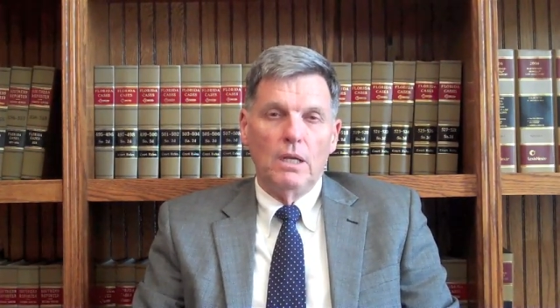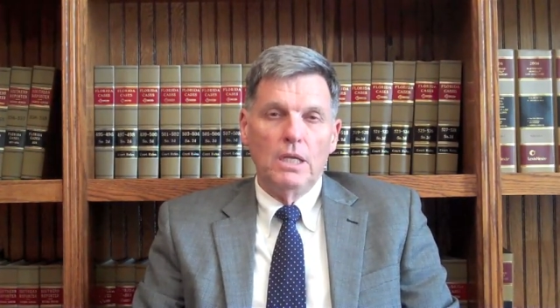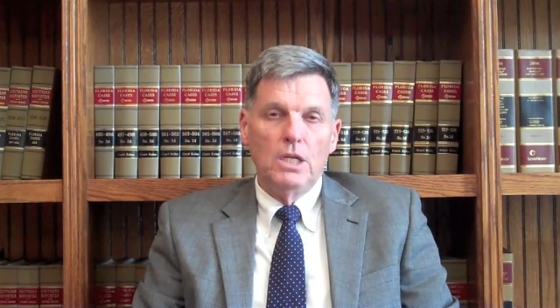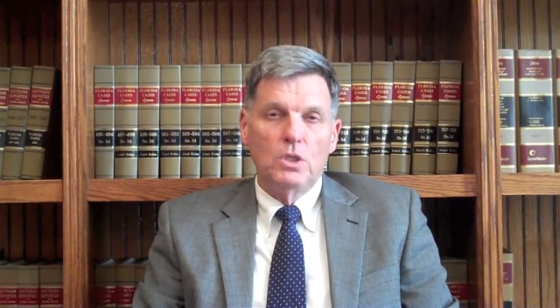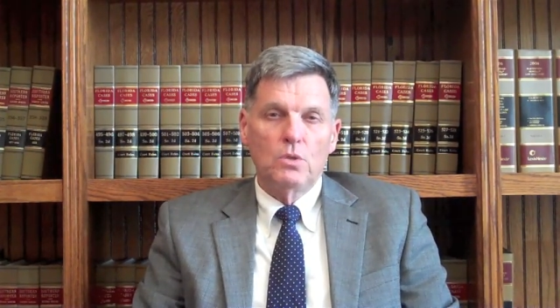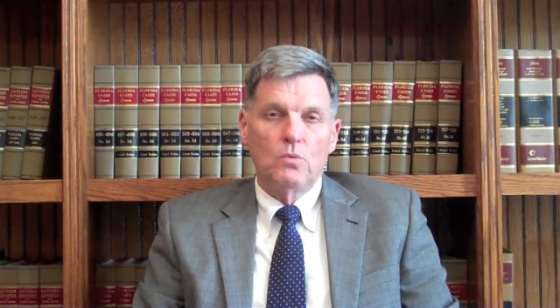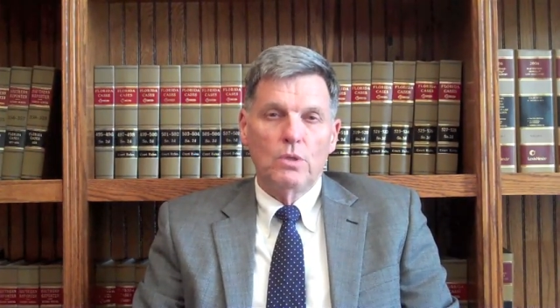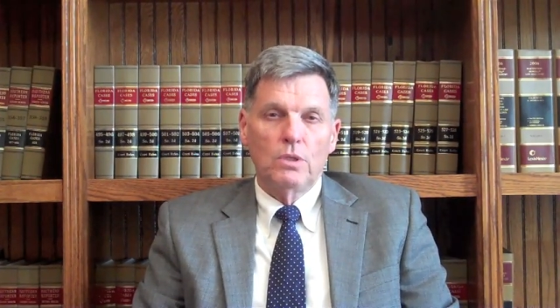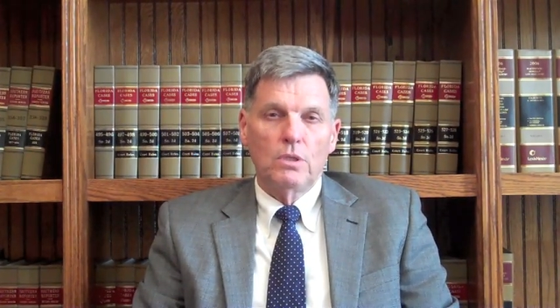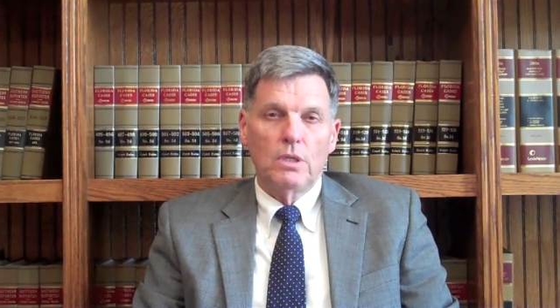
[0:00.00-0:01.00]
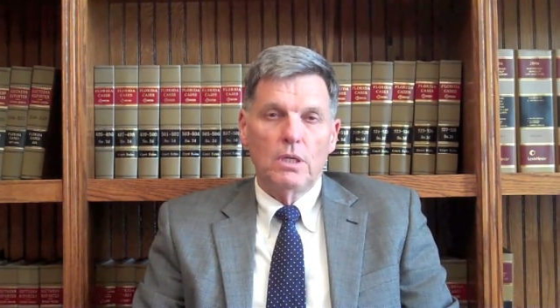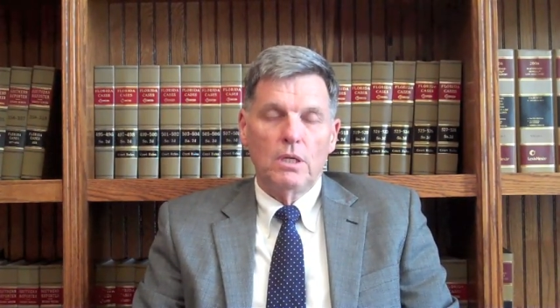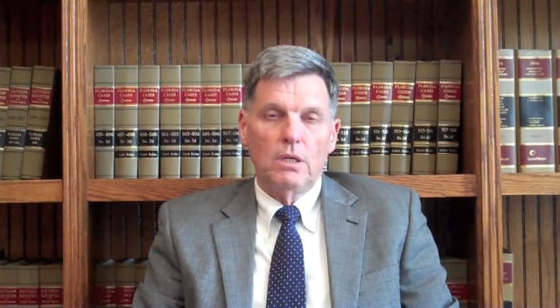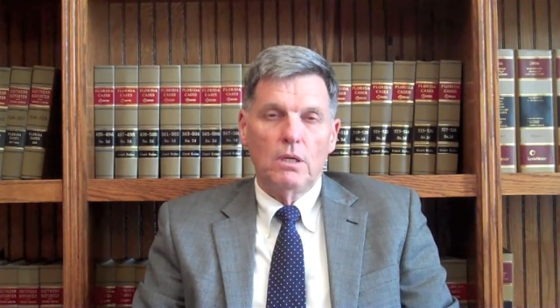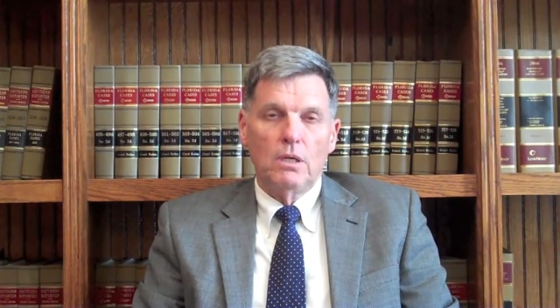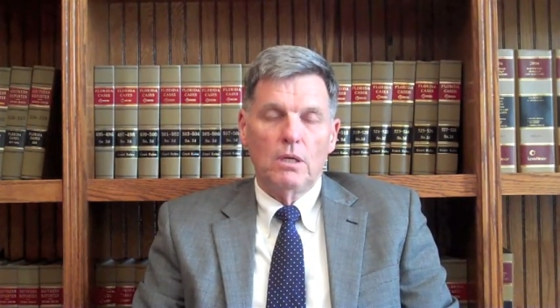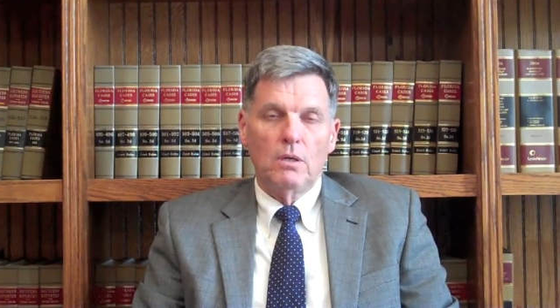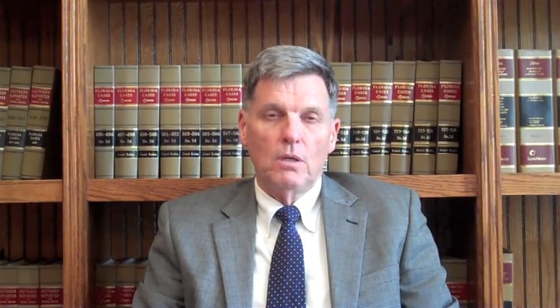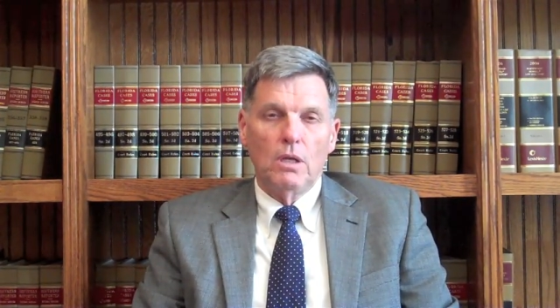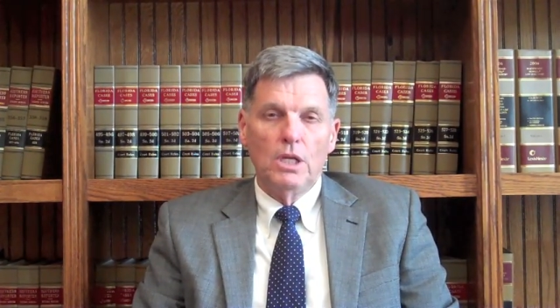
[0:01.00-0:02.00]
lease with a
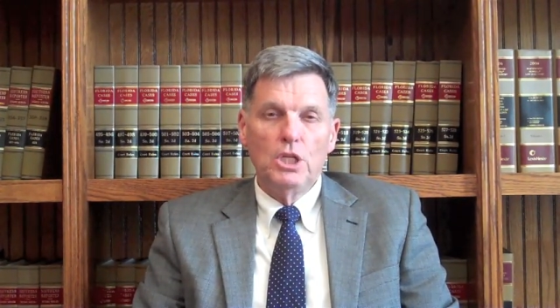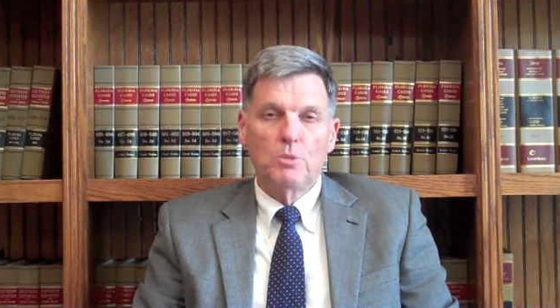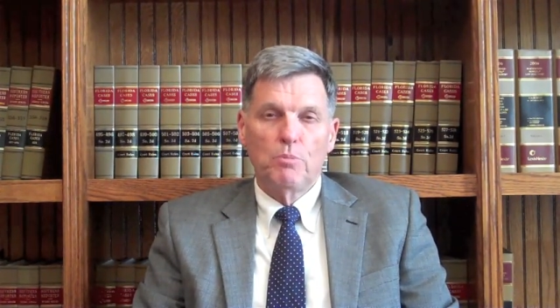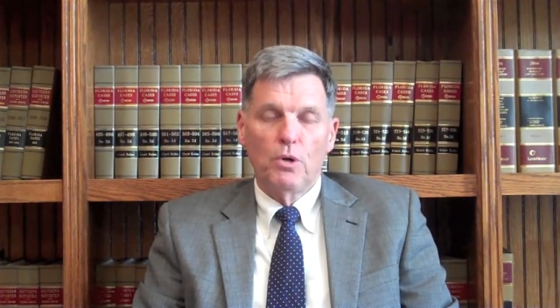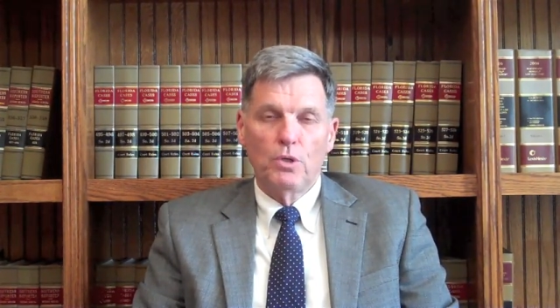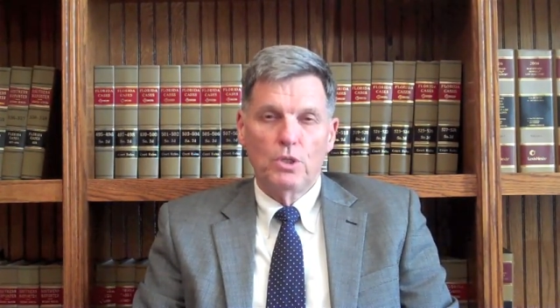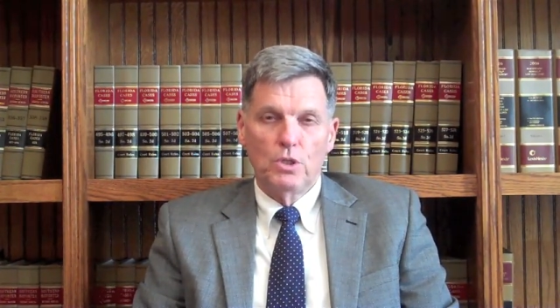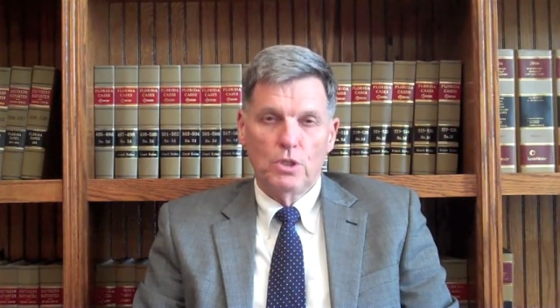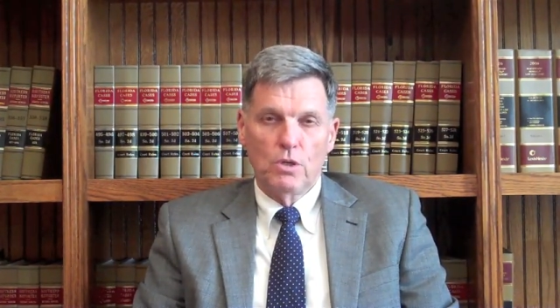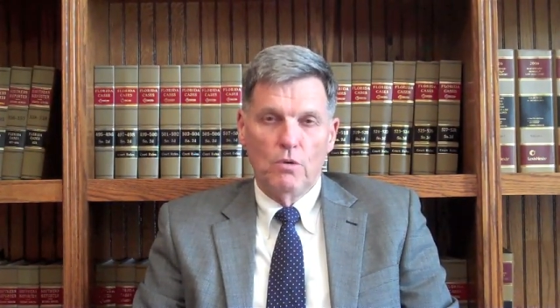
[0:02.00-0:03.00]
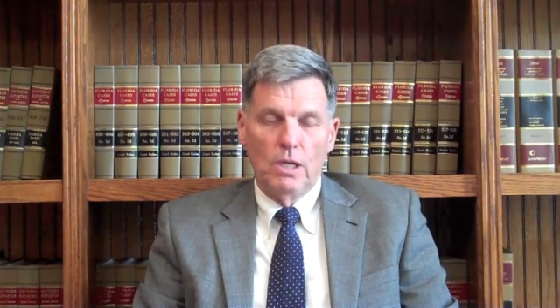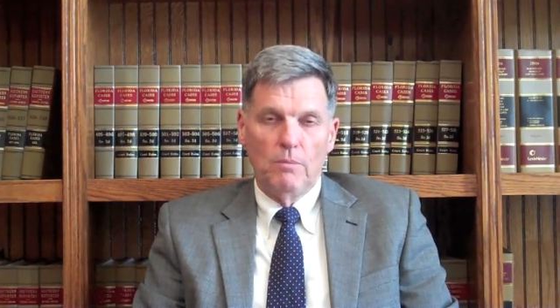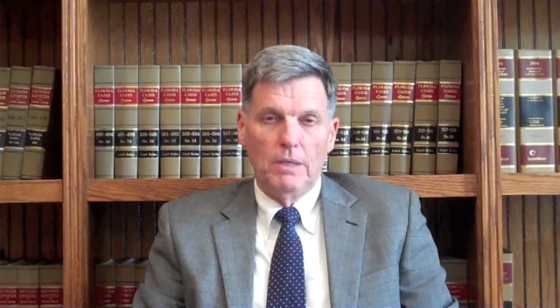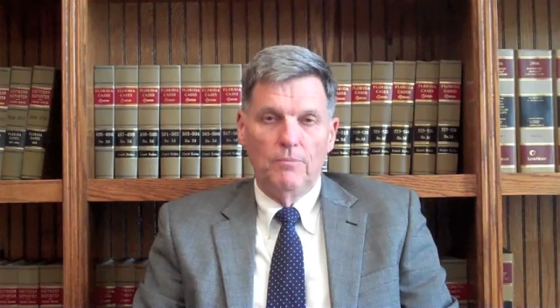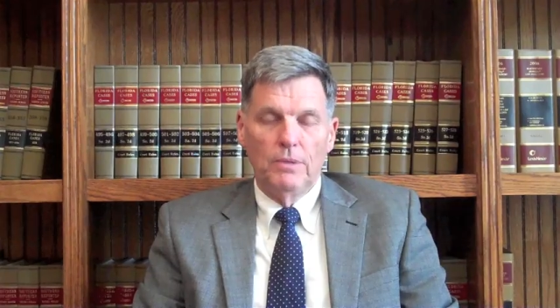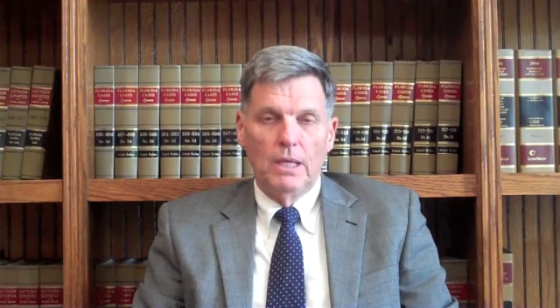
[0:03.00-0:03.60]
lease purchase agreement.